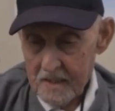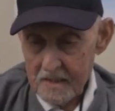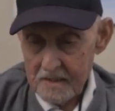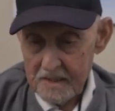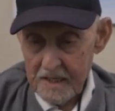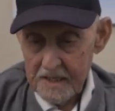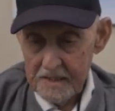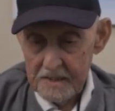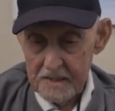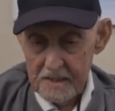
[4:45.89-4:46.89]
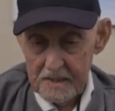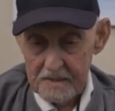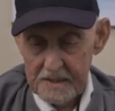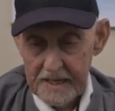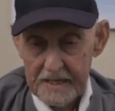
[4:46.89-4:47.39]
they,
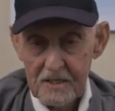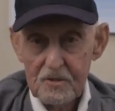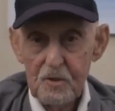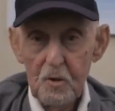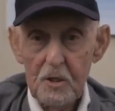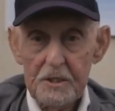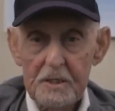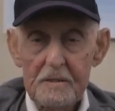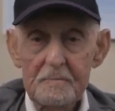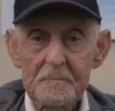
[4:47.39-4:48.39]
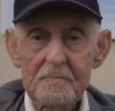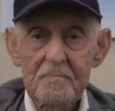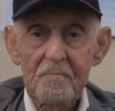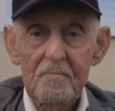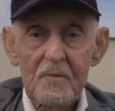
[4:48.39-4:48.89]
they had a daughter
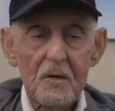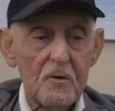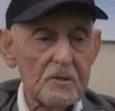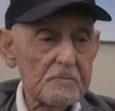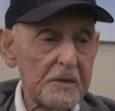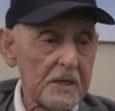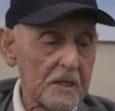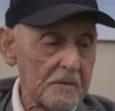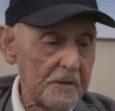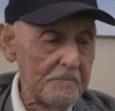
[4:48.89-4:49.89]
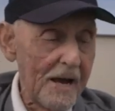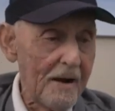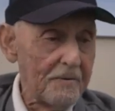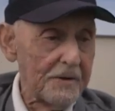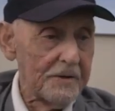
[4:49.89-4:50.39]
who was being, going to be
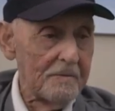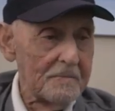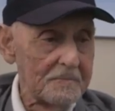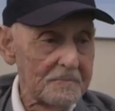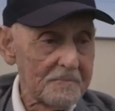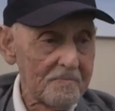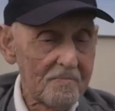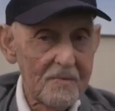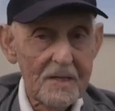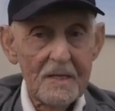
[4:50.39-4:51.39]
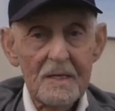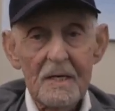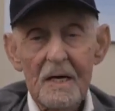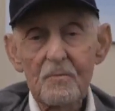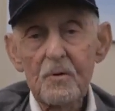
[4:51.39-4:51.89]
married
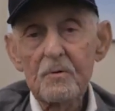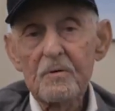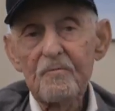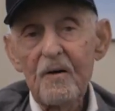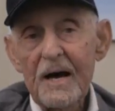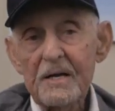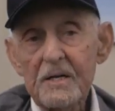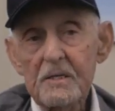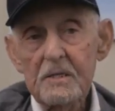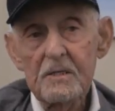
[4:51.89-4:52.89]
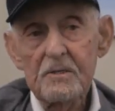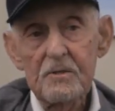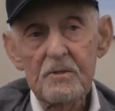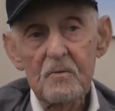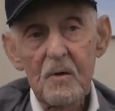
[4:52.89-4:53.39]
and we were invited
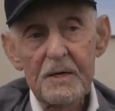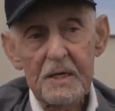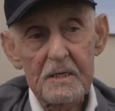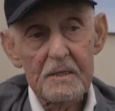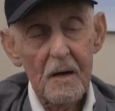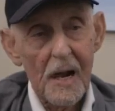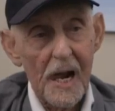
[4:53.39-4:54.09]
to the wedding.